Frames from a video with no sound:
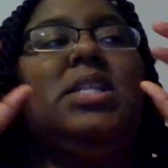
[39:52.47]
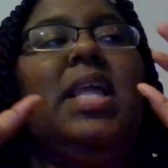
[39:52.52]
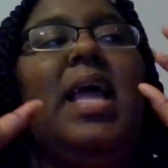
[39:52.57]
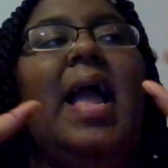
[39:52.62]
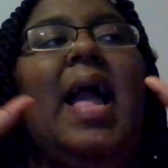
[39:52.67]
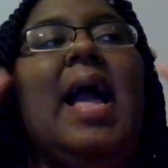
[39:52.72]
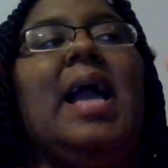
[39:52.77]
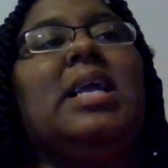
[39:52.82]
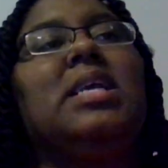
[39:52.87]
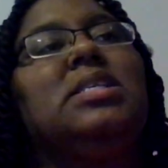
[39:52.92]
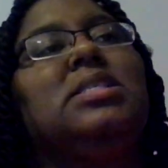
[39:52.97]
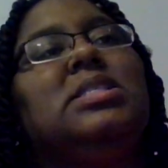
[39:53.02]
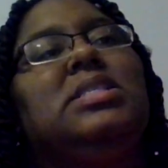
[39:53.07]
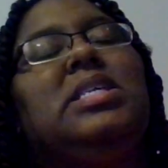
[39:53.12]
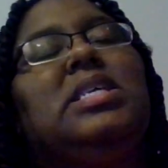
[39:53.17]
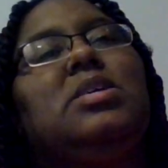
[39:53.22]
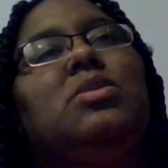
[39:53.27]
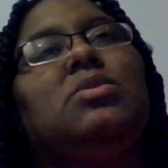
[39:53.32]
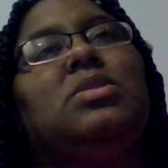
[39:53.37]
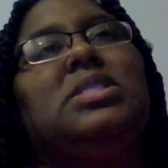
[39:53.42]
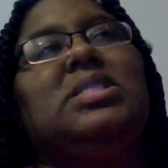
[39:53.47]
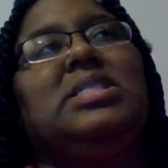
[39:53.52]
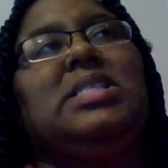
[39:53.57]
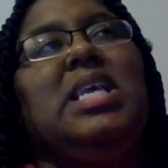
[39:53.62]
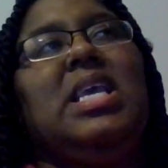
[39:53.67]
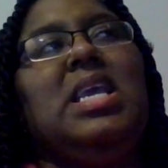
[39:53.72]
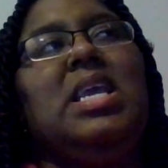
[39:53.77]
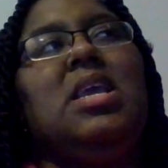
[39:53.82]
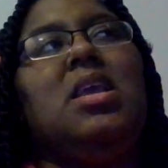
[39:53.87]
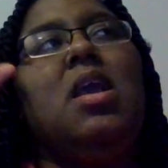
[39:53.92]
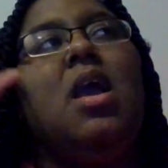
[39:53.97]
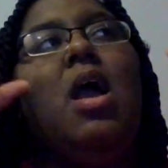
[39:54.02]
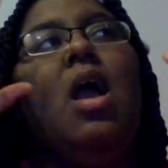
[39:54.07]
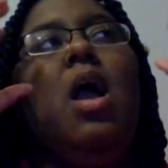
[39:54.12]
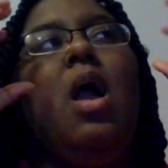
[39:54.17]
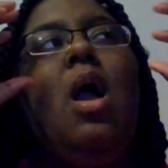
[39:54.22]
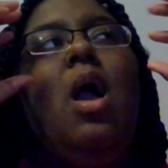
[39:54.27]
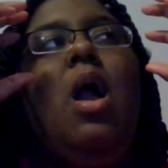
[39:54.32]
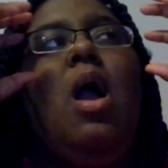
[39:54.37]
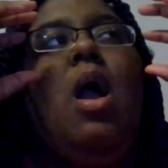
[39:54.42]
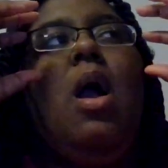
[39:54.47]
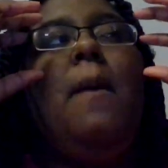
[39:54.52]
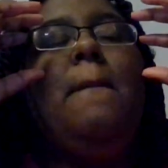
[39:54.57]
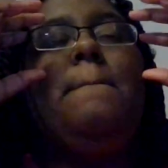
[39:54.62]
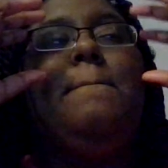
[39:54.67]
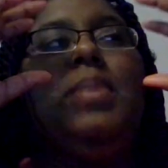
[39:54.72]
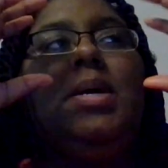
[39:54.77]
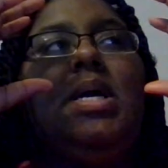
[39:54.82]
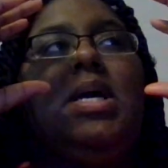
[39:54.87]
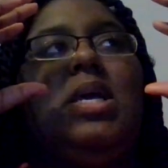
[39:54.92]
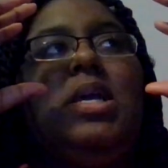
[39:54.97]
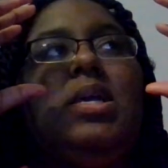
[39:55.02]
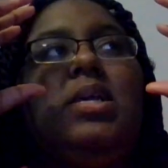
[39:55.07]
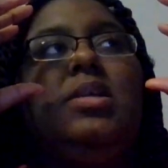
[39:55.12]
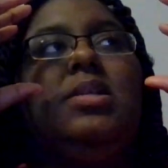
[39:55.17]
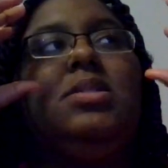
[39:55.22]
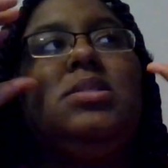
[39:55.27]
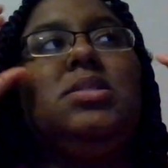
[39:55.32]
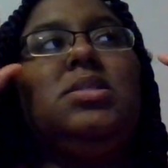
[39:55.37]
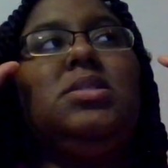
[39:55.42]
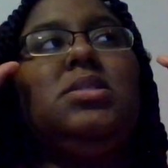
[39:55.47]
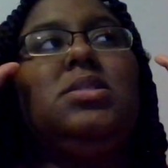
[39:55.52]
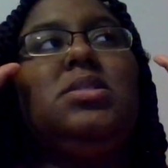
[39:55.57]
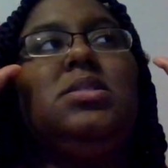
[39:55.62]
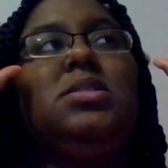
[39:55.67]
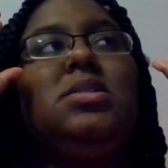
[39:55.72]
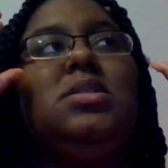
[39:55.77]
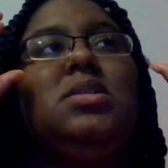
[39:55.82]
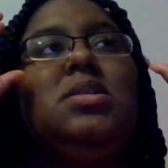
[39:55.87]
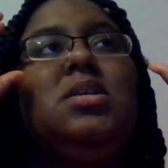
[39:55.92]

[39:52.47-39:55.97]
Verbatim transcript: Like I can still see, but